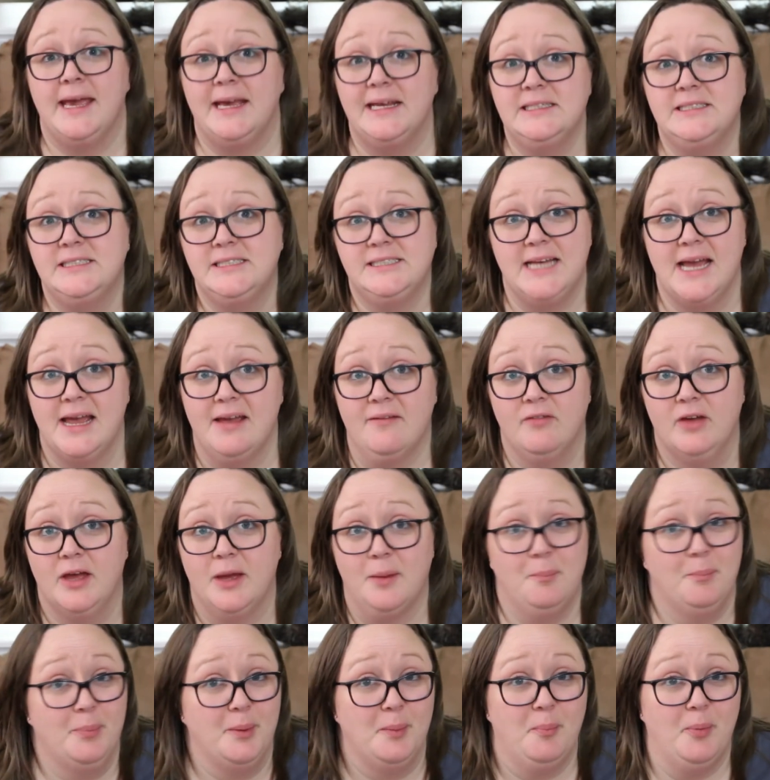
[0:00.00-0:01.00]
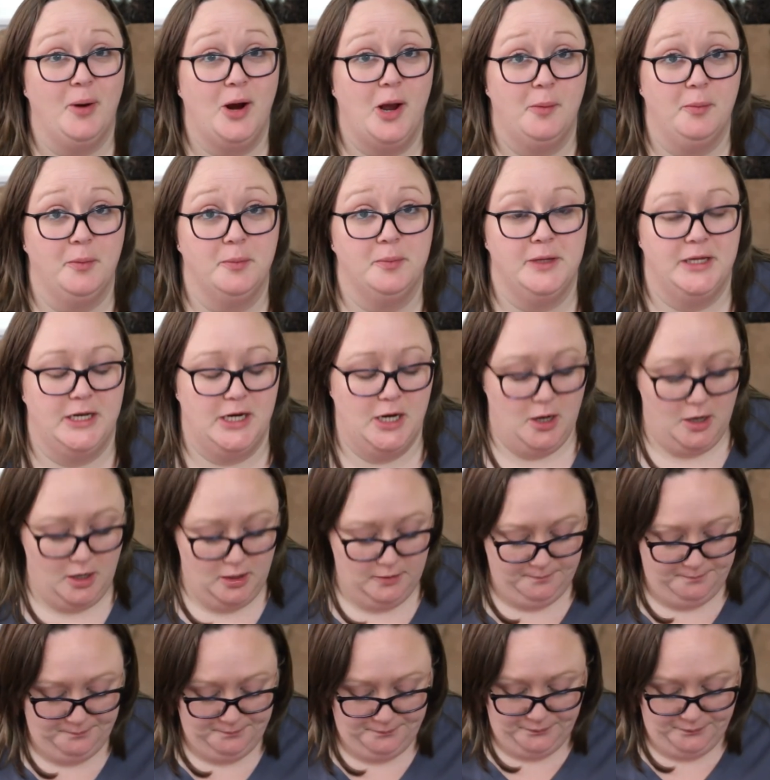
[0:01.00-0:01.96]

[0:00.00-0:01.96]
can save it but probably not